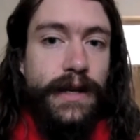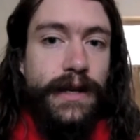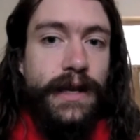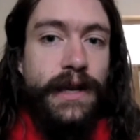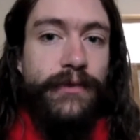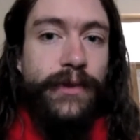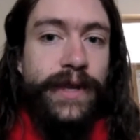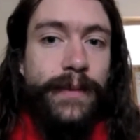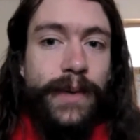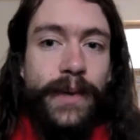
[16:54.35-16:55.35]
if you
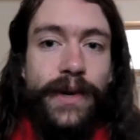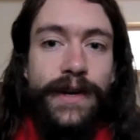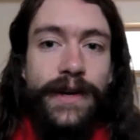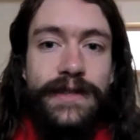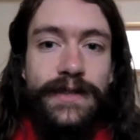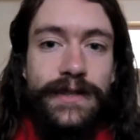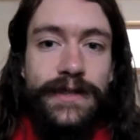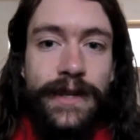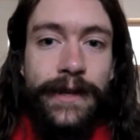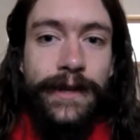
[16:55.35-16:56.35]
think about
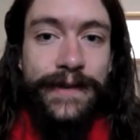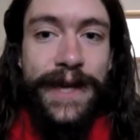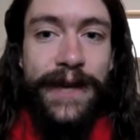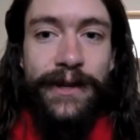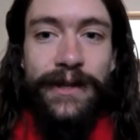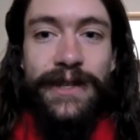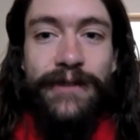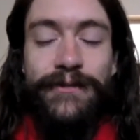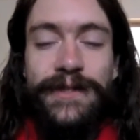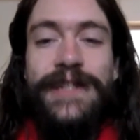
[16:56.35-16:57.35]
stinging nettle
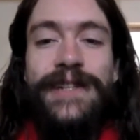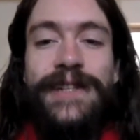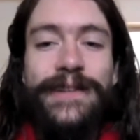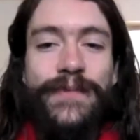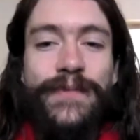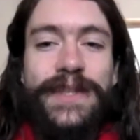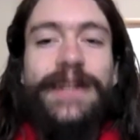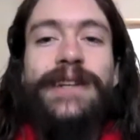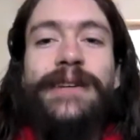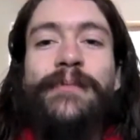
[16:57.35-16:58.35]
leaf tea, it's
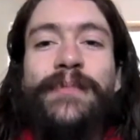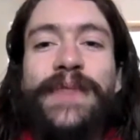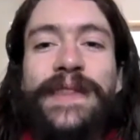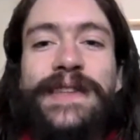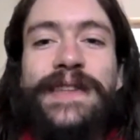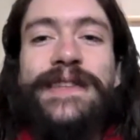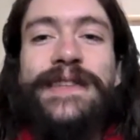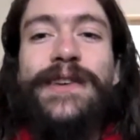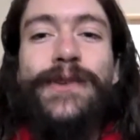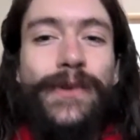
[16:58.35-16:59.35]
like, this is
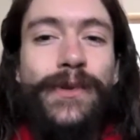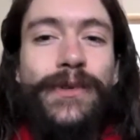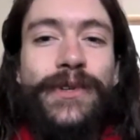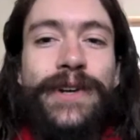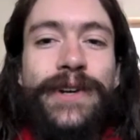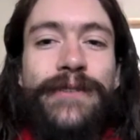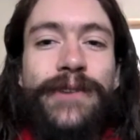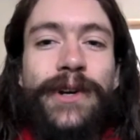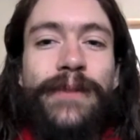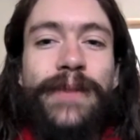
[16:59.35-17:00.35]
a nutritive
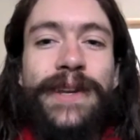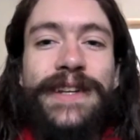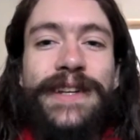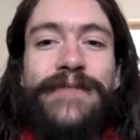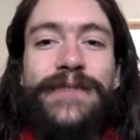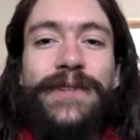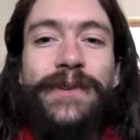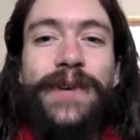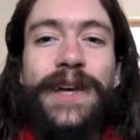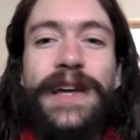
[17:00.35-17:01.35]
herb and it gives
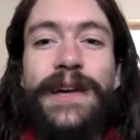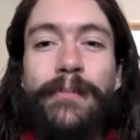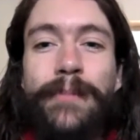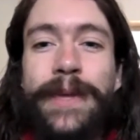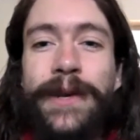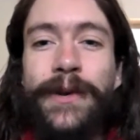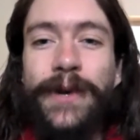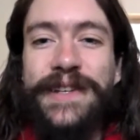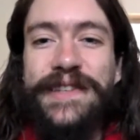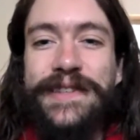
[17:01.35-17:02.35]
you
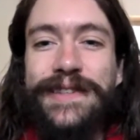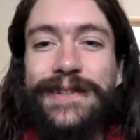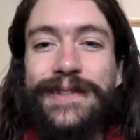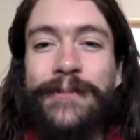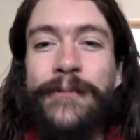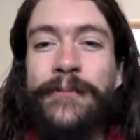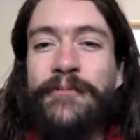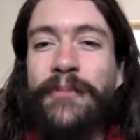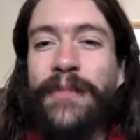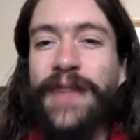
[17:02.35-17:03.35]
minerals.
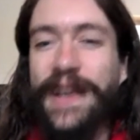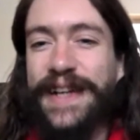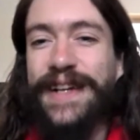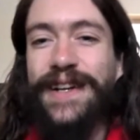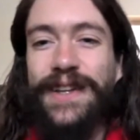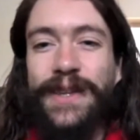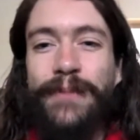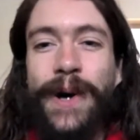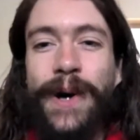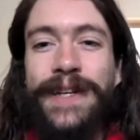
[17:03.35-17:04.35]
The
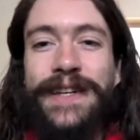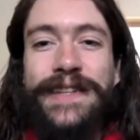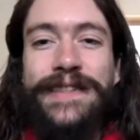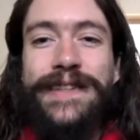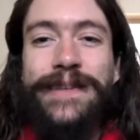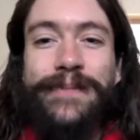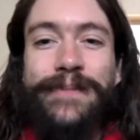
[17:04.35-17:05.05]
body needs them.